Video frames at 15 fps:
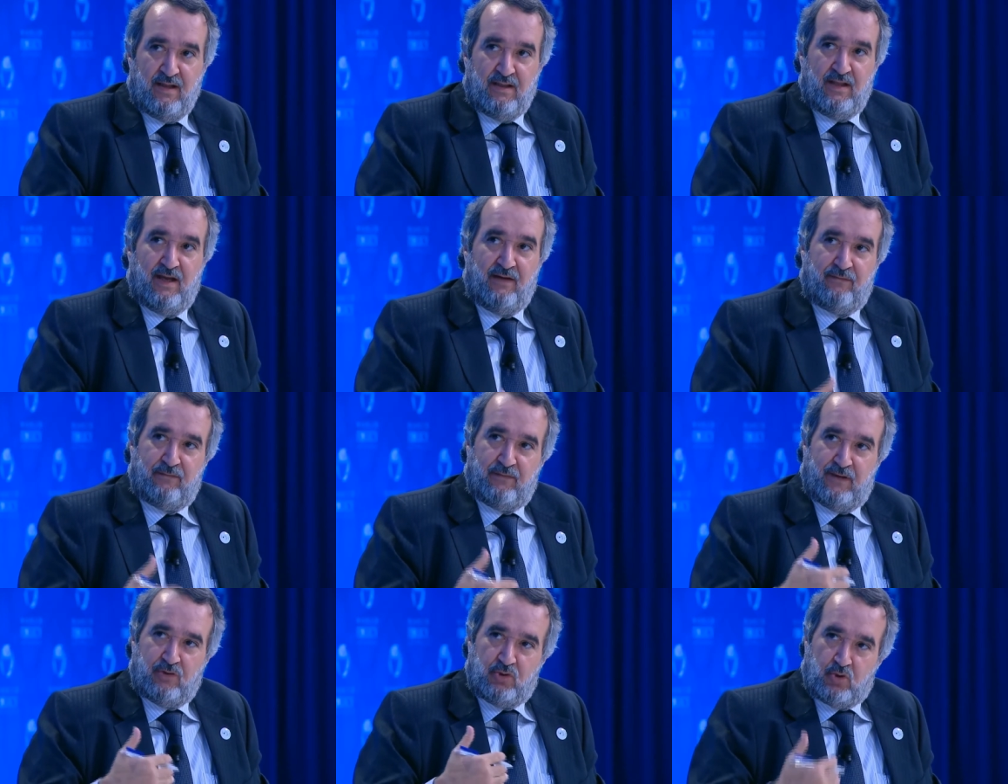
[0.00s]
They have
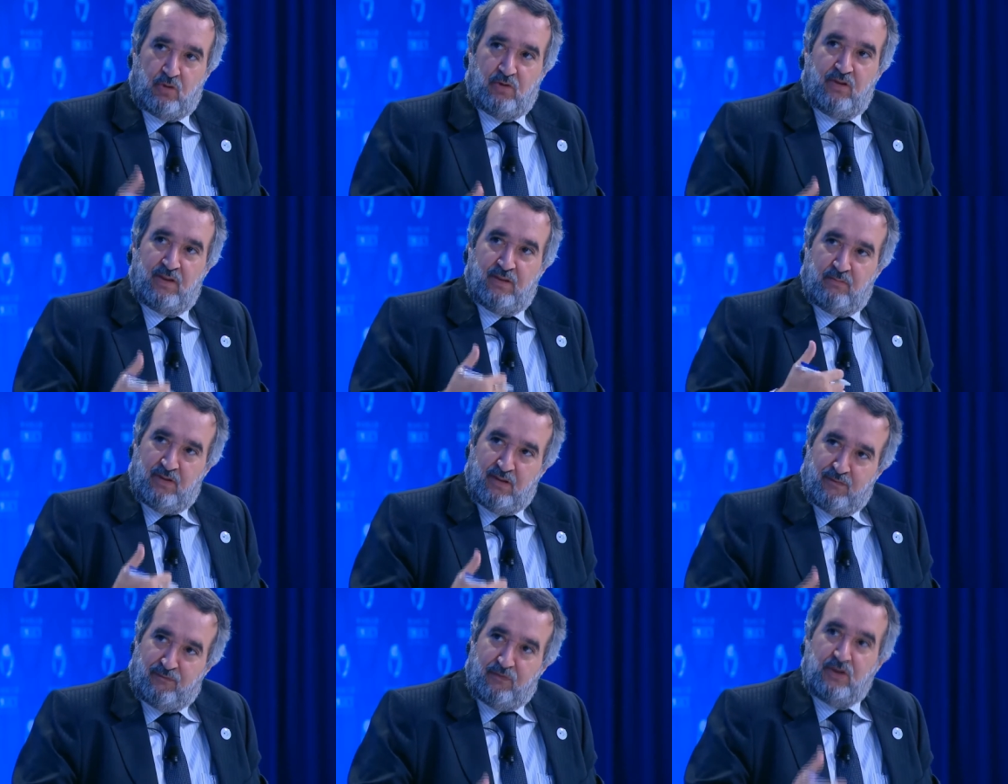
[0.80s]
joined them
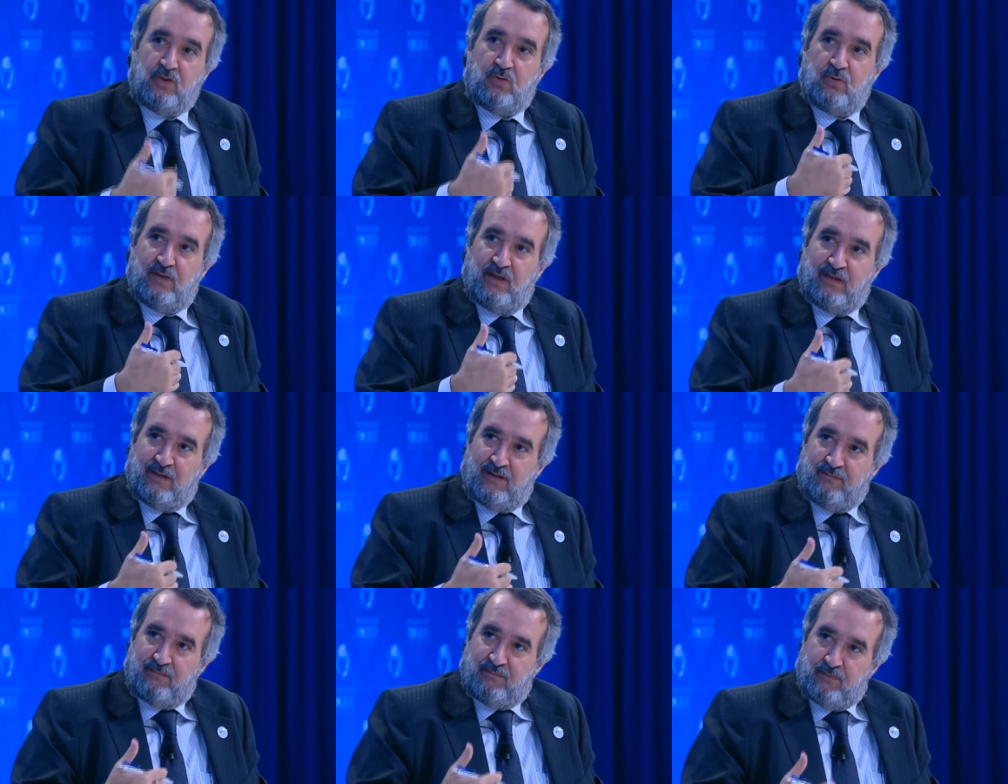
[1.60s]
in the veto that
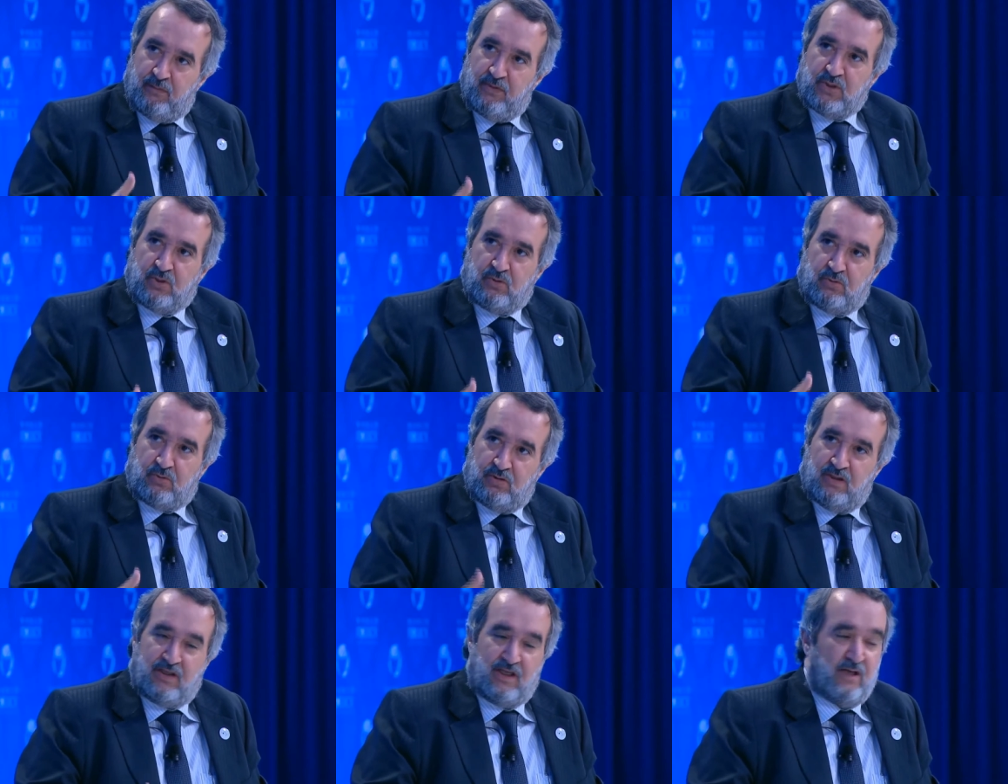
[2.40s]
have on the
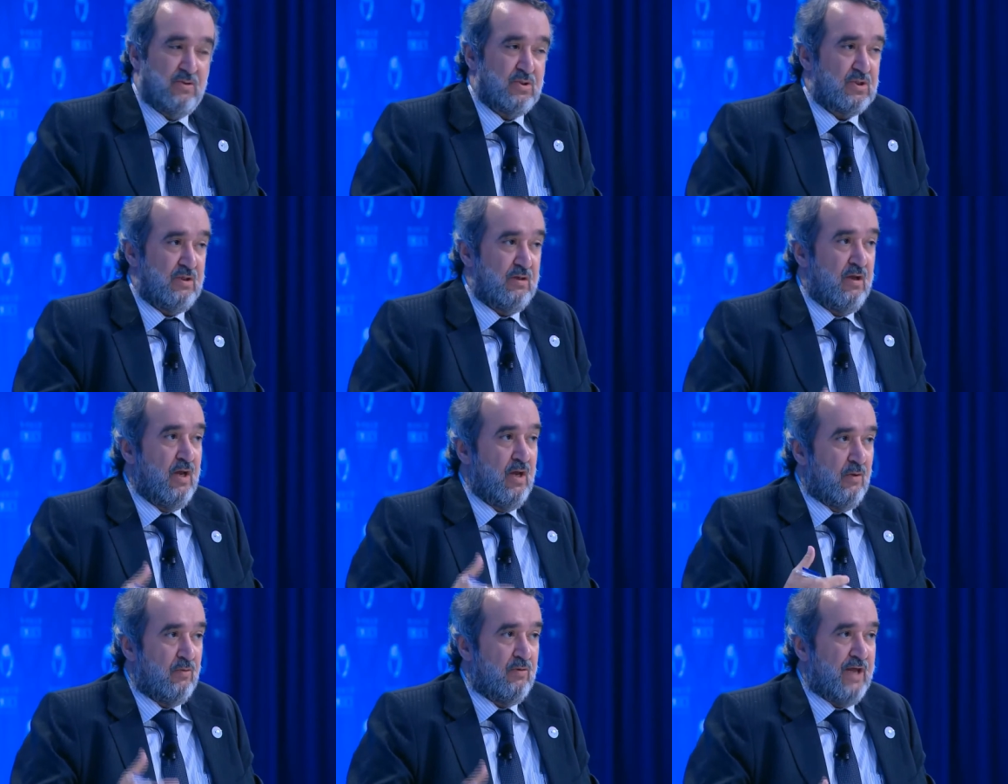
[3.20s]
Security Council
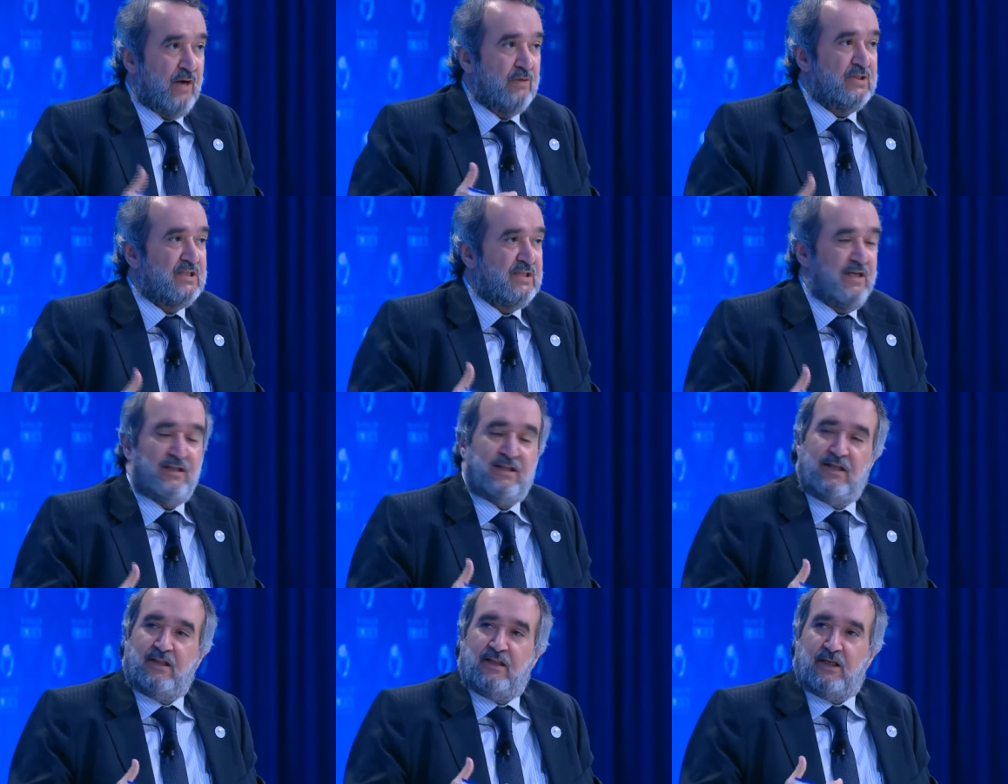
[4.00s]
without
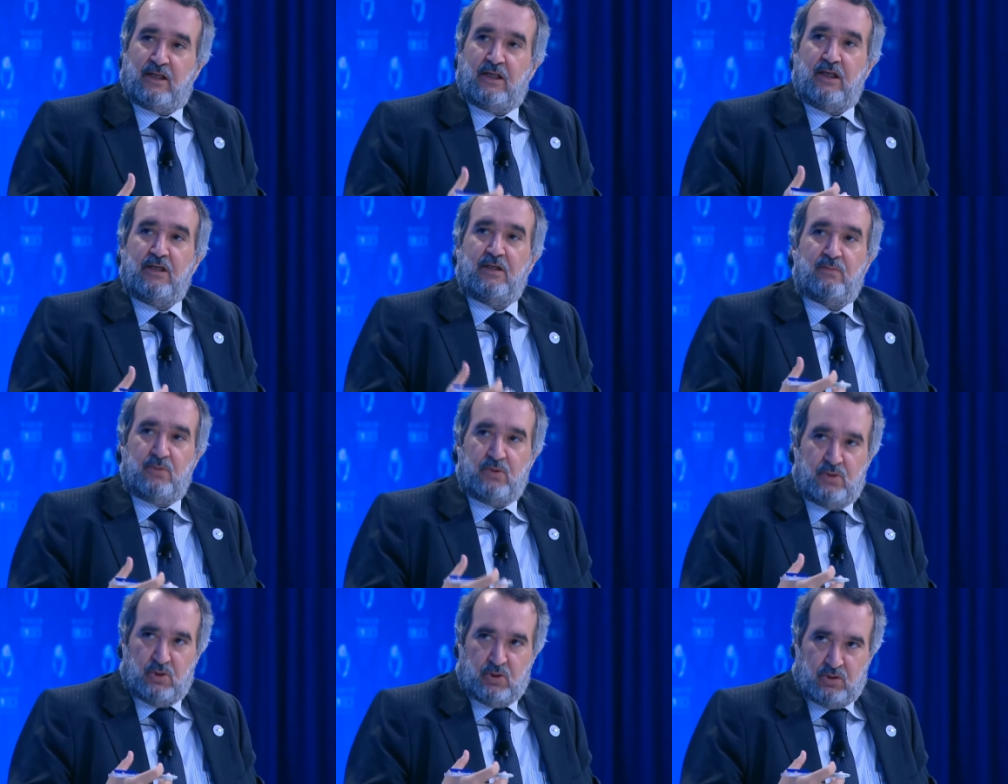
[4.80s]
stating their clear
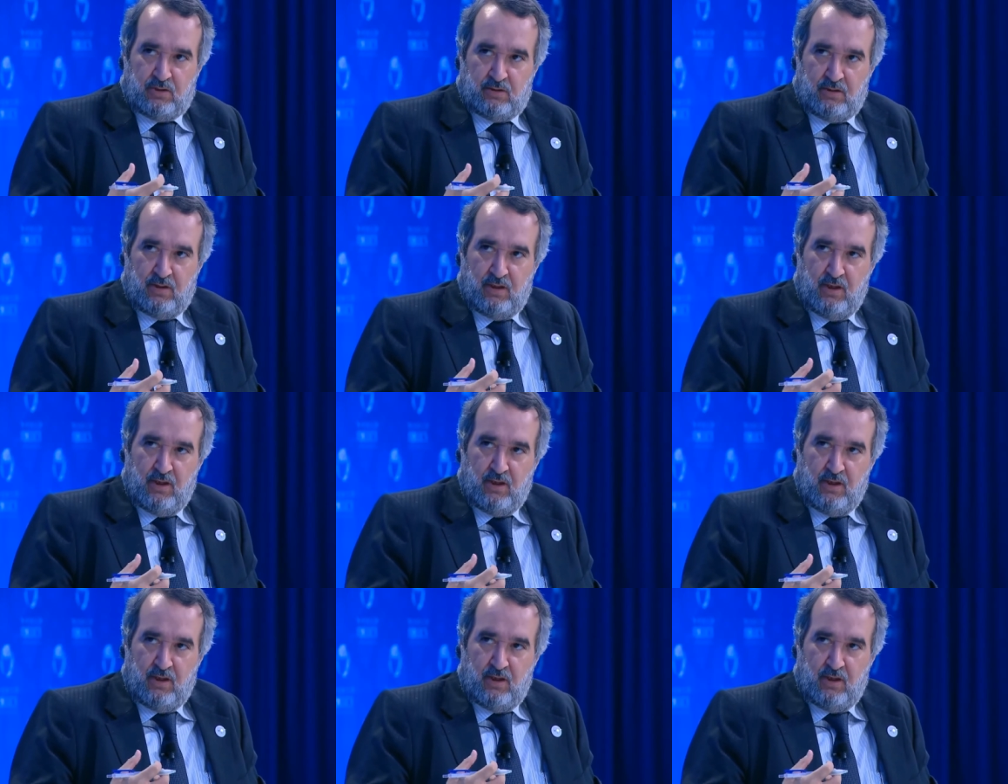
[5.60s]
position,